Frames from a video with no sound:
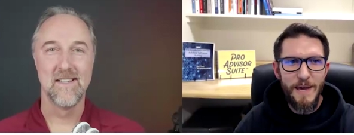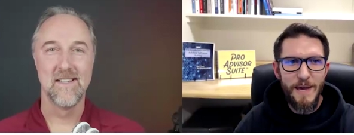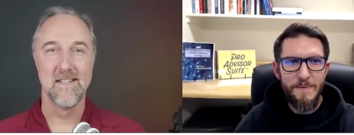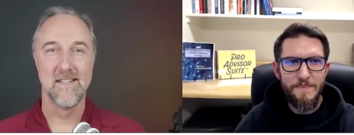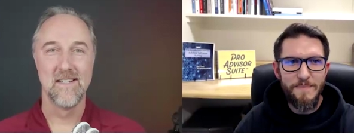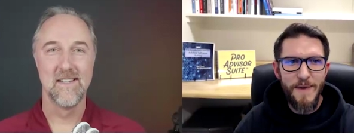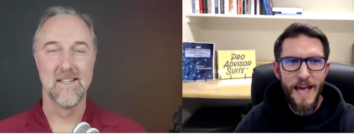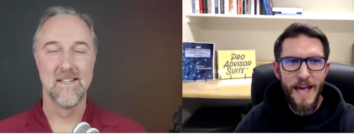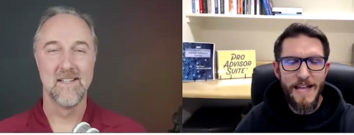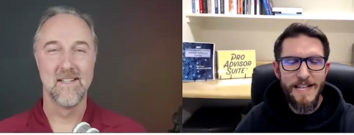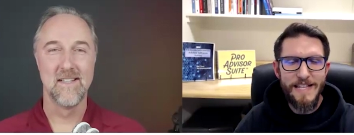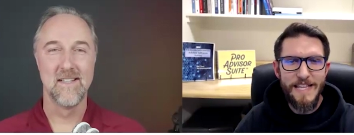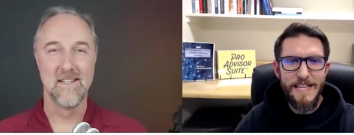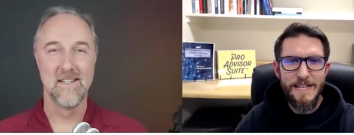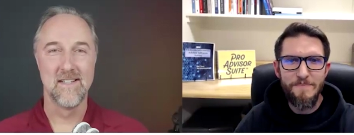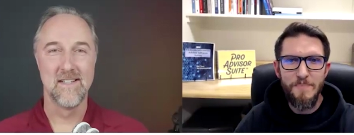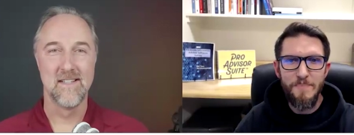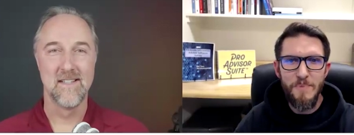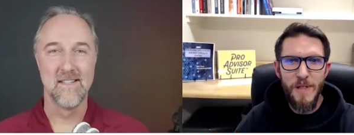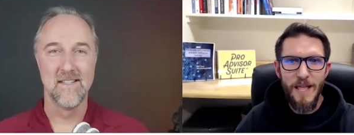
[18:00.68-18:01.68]
Speaker 1: Um, I
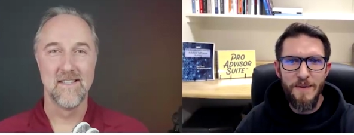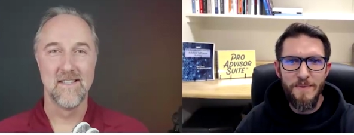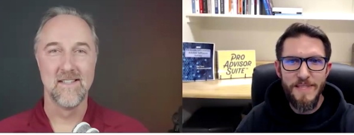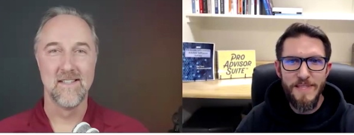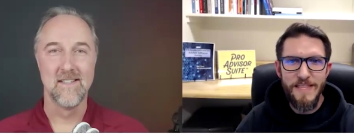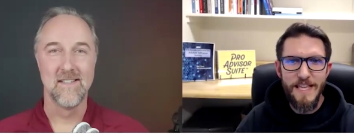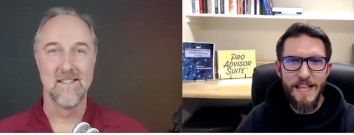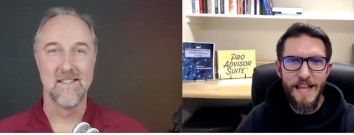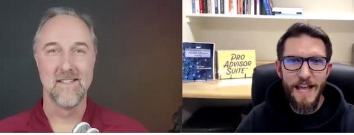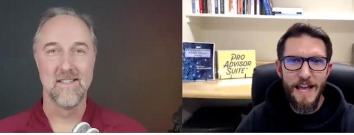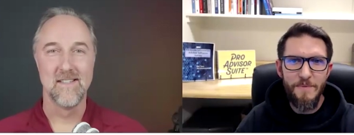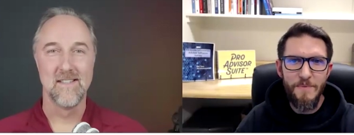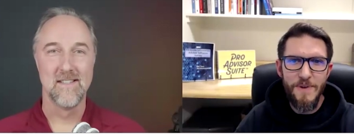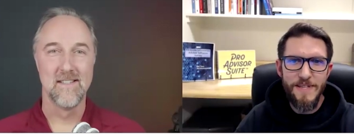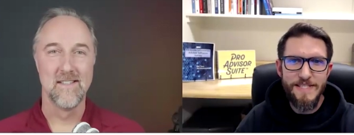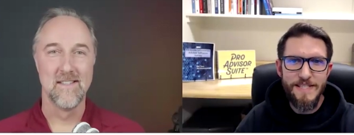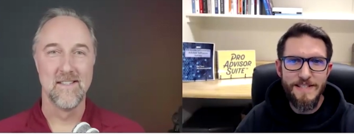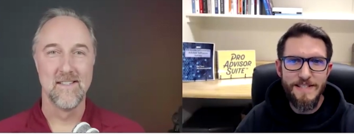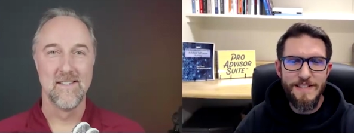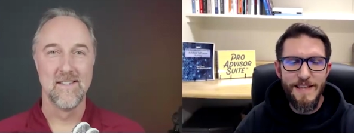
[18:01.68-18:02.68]
did play with it. I
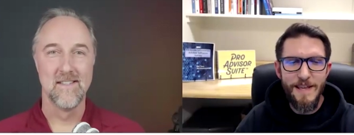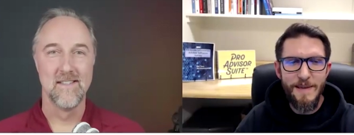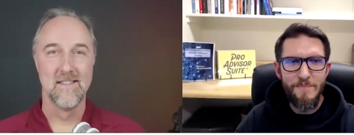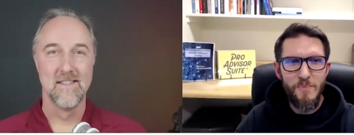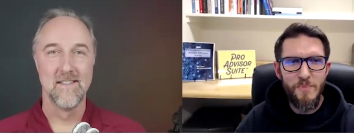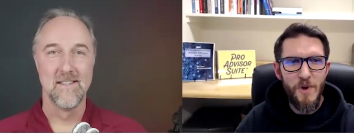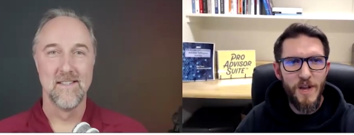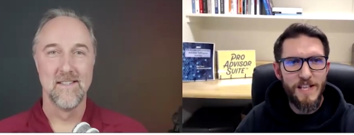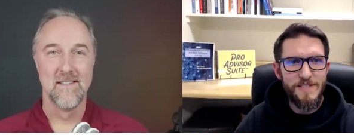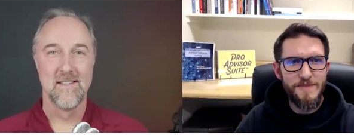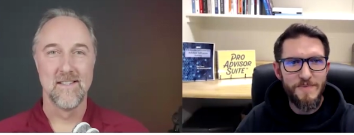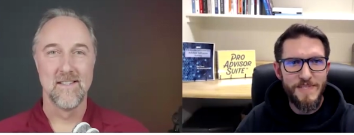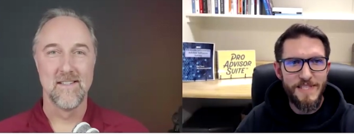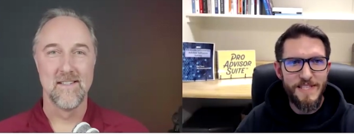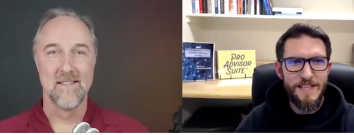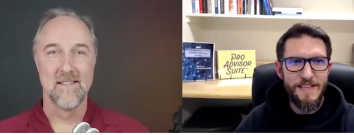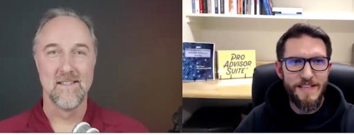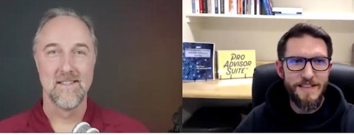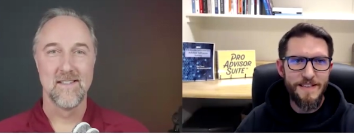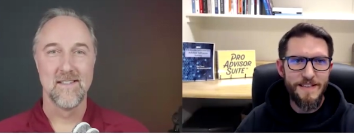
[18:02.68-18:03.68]
wasn't impressed with
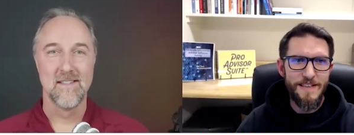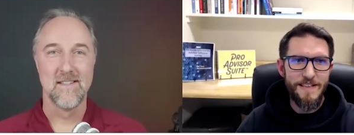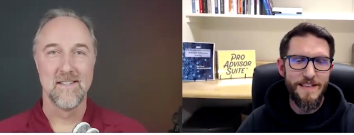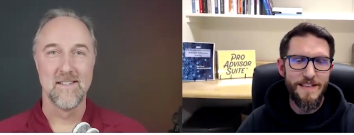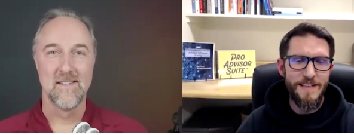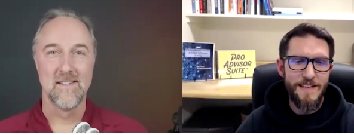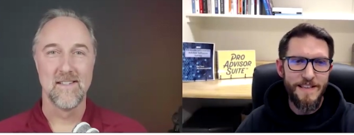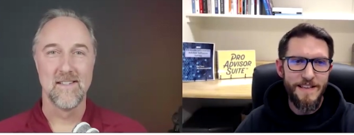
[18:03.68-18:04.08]
the.